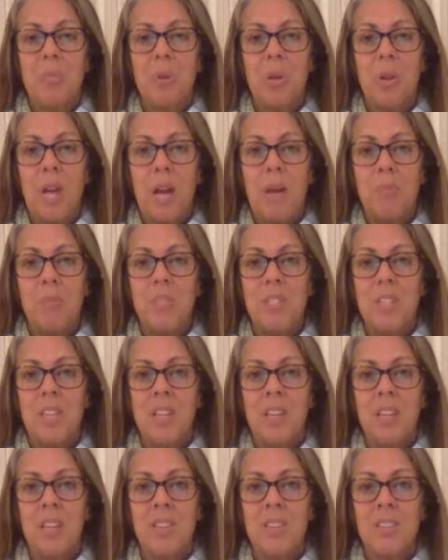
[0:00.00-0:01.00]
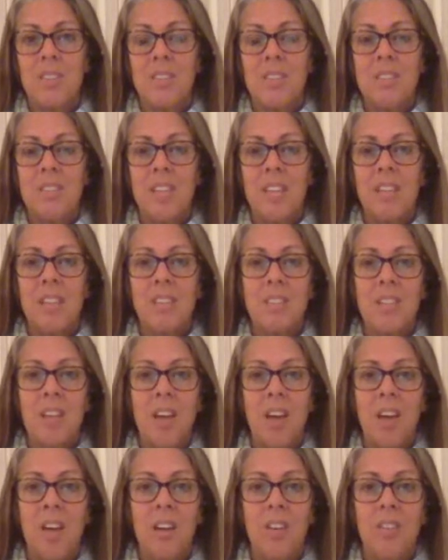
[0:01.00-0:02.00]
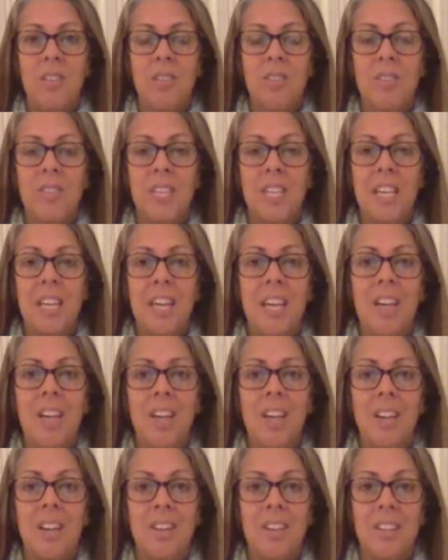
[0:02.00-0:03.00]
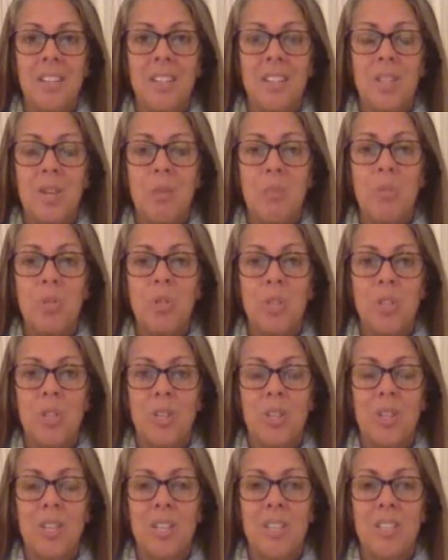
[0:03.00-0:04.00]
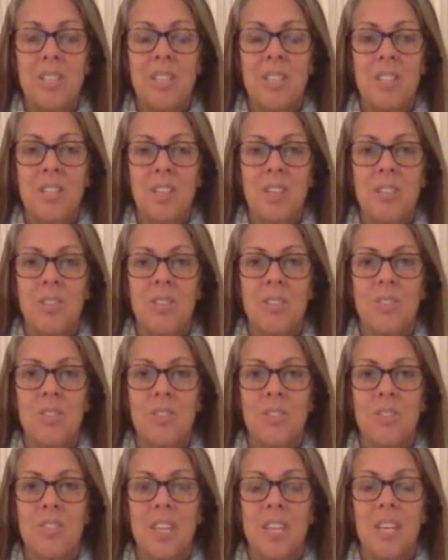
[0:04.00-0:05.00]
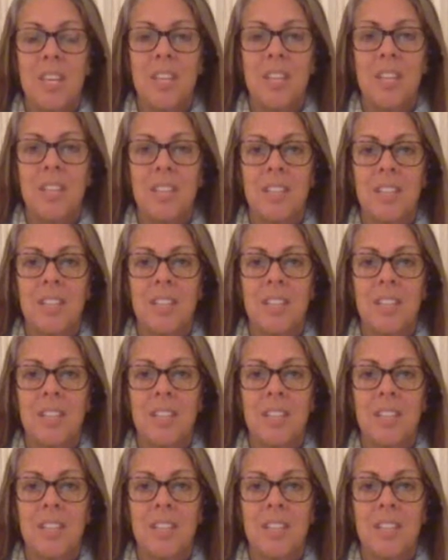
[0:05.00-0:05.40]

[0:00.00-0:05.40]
Perhaps there's a sense of the air and temperature as it touches your skin.